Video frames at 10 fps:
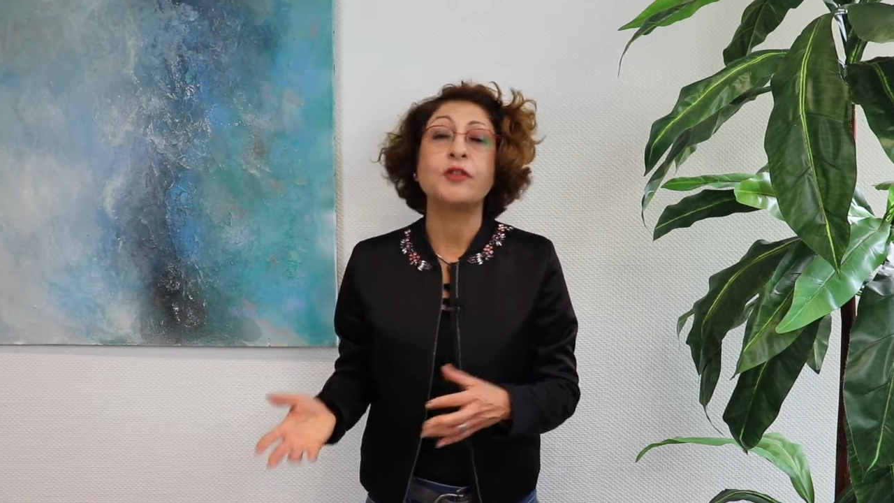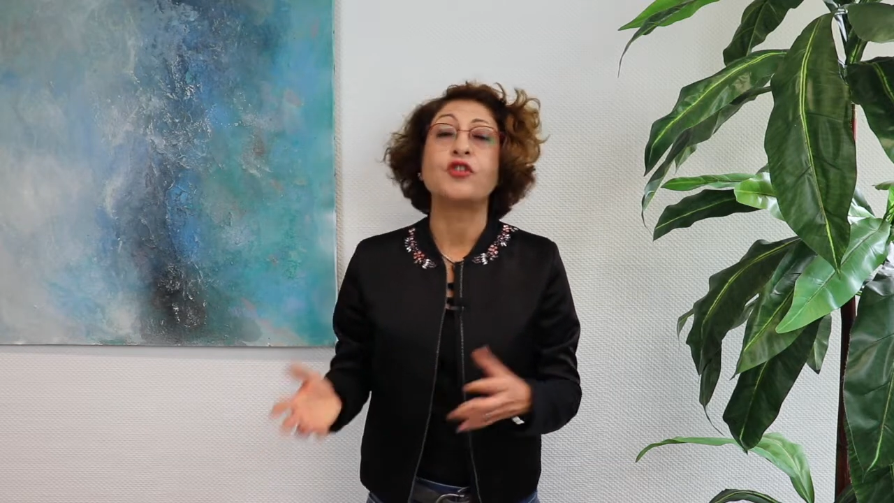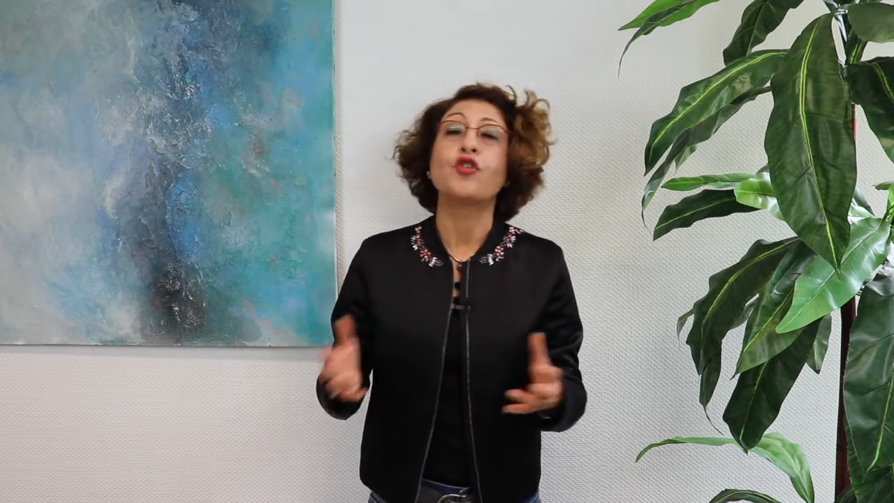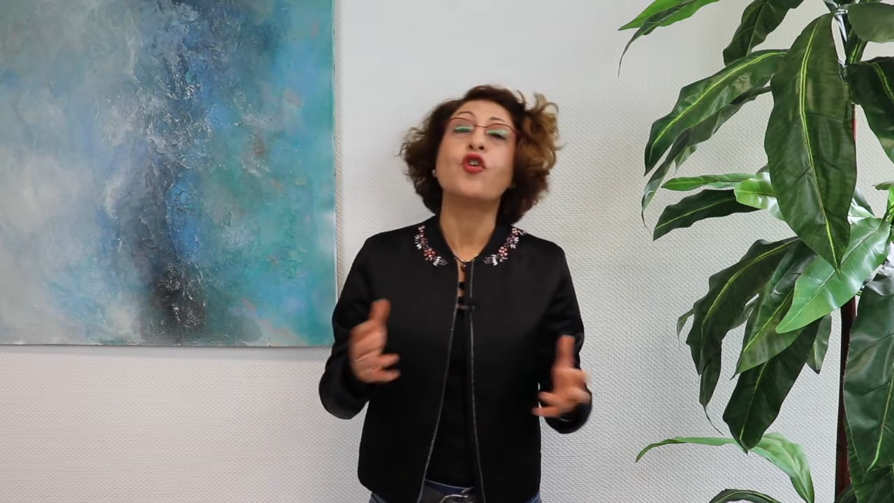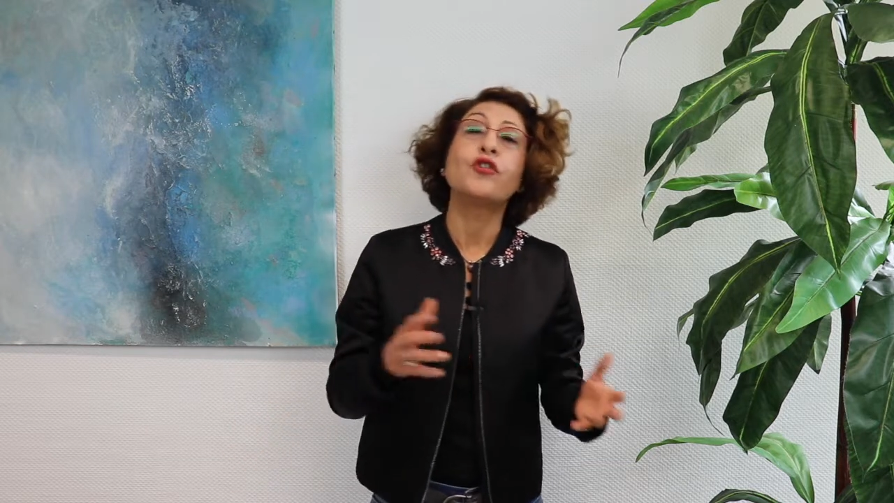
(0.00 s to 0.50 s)

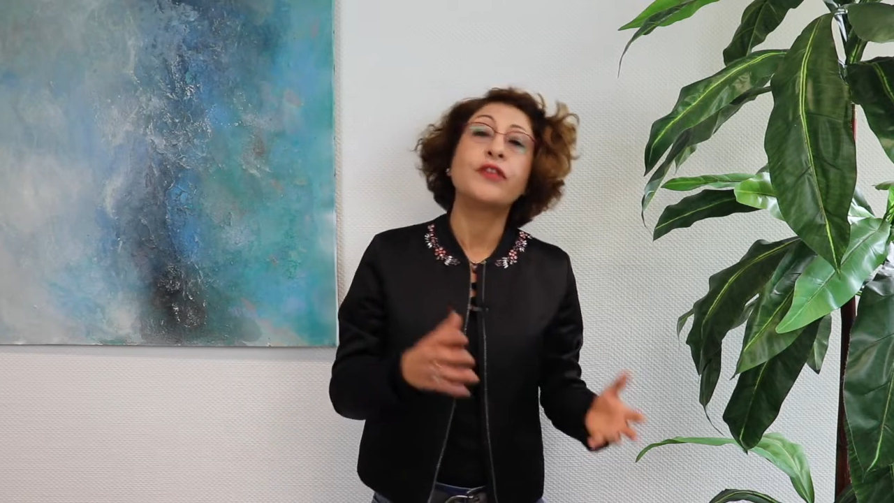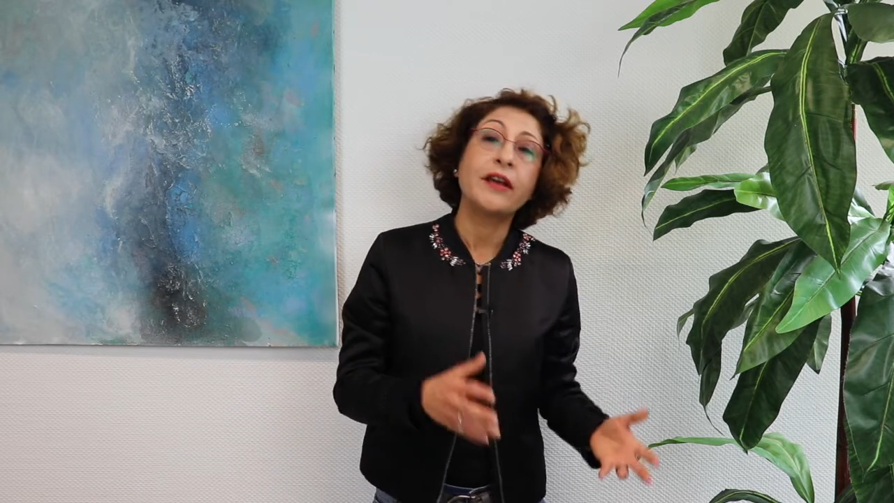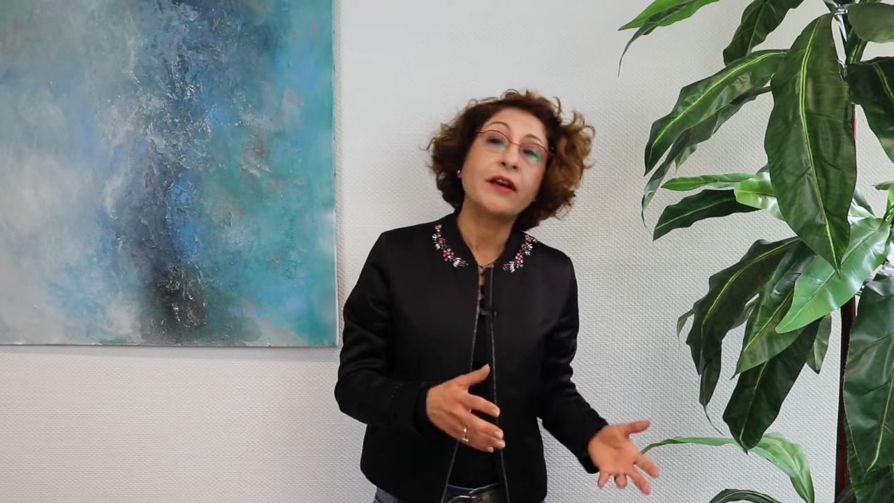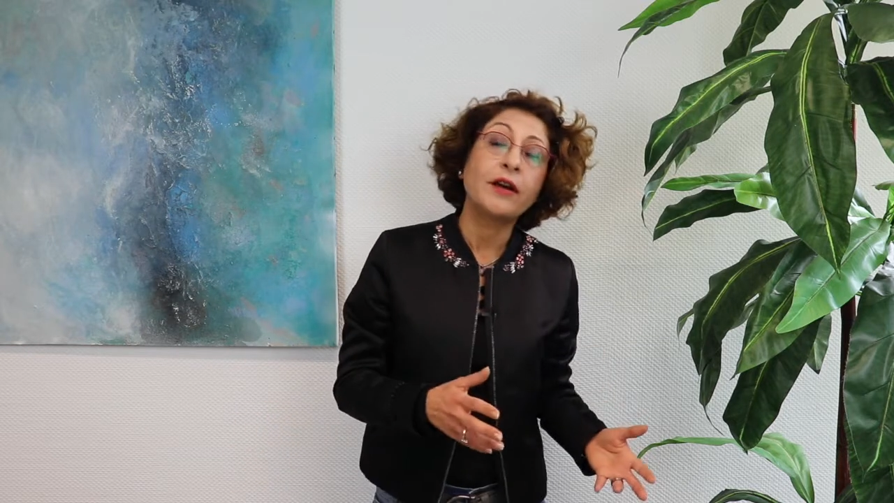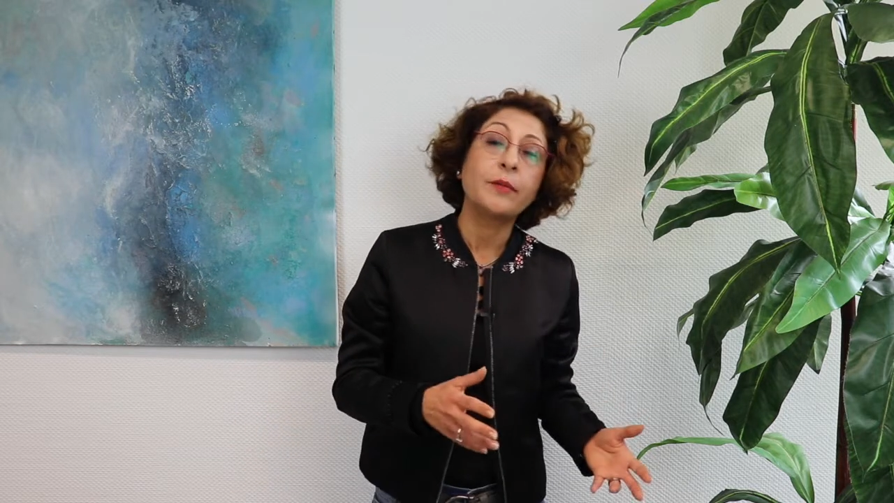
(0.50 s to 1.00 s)
but you go
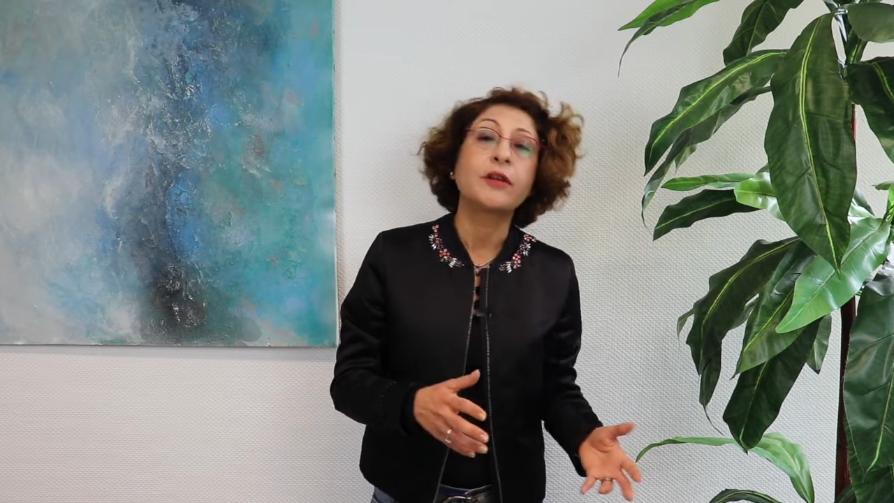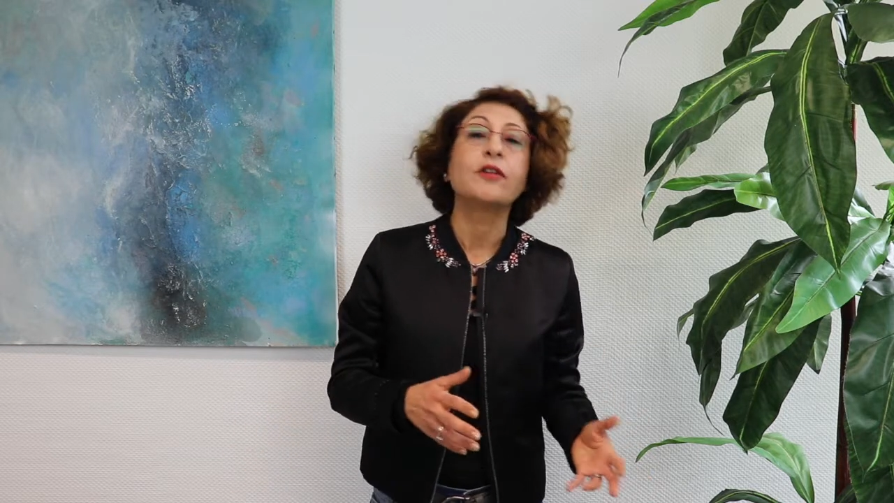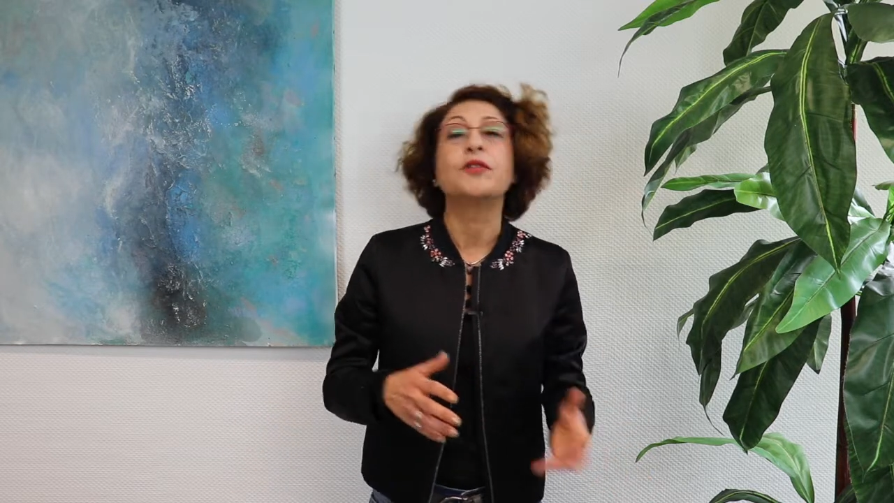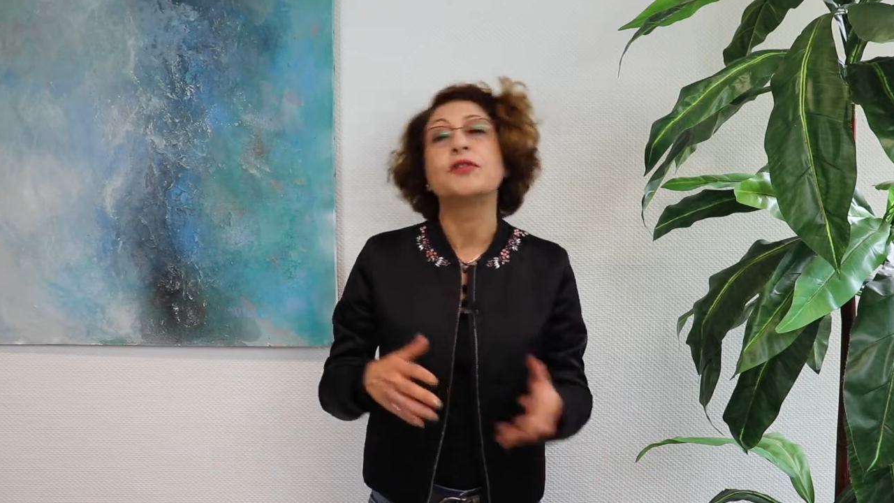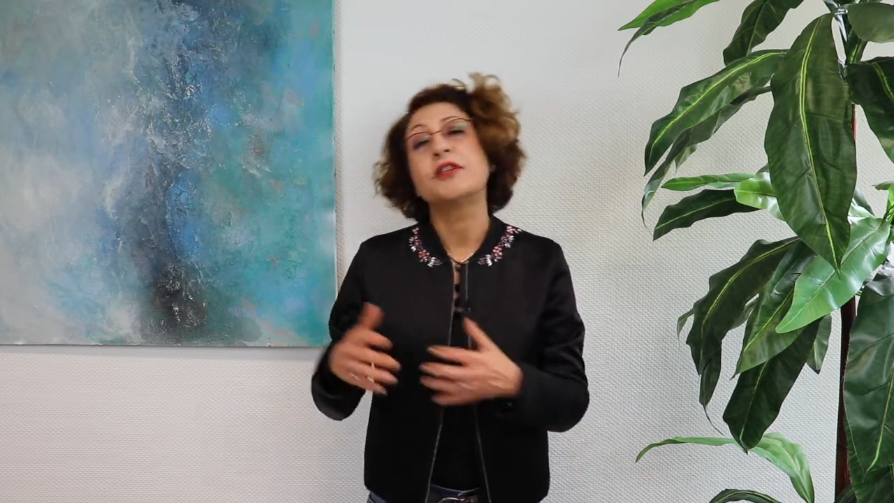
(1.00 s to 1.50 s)
there because